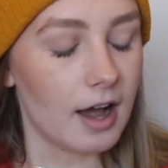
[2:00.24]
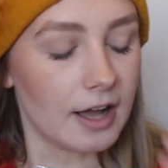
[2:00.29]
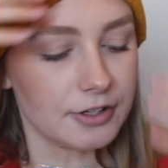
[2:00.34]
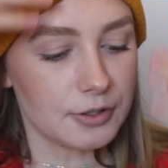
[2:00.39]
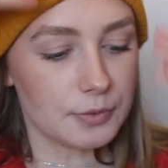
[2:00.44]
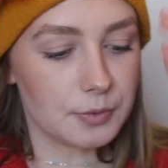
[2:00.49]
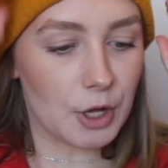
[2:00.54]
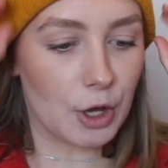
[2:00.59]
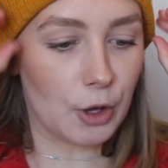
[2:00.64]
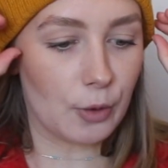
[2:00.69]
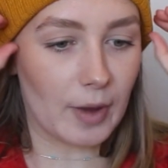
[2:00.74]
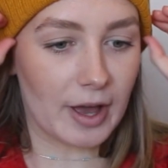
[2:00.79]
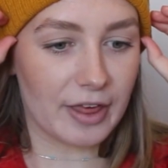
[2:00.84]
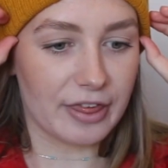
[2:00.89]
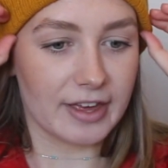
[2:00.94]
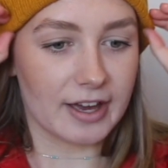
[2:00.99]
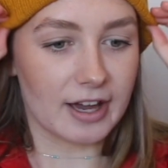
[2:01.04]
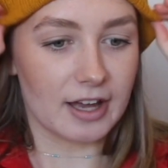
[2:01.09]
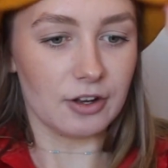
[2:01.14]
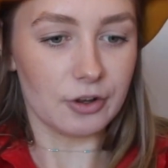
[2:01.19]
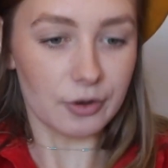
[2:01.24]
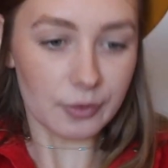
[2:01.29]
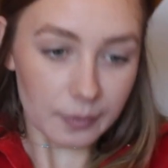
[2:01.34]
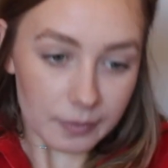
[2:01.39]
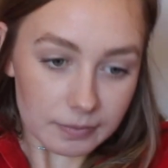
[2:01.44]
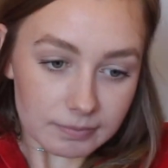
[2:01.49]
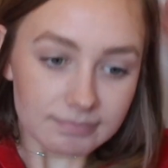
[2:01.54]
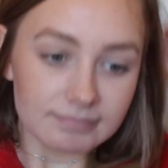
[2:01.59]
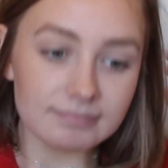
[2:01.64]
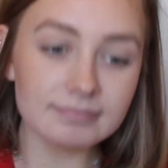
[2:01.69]
I don't know, I think I look
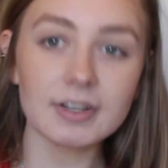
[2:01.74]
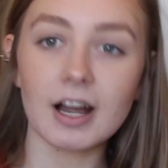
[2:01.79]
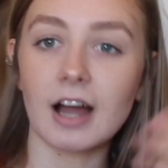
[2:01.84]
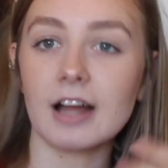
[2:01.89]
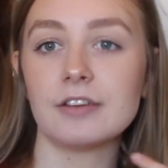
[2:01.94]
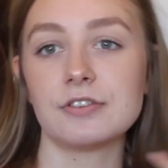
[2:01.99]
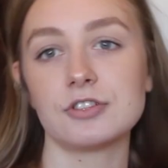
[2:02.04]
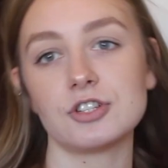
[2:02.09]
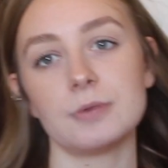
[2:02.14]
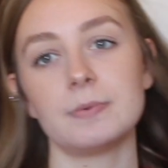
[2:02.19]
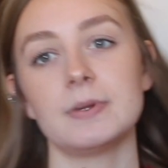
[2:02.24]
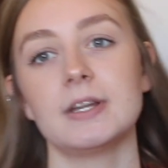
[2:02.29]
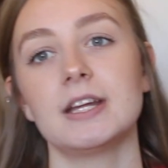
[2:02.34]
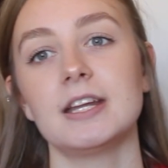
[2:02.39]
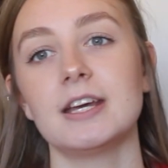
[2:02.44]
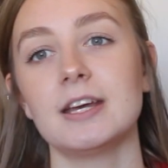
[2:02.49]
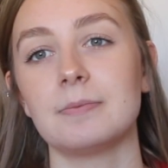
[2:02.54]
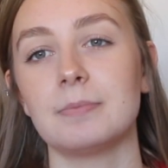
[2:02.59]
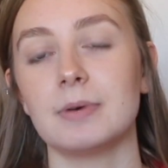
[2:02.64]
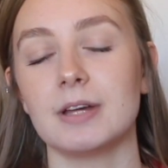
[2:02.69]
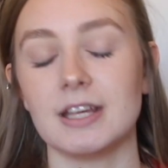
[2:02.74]
kind of stupid in it,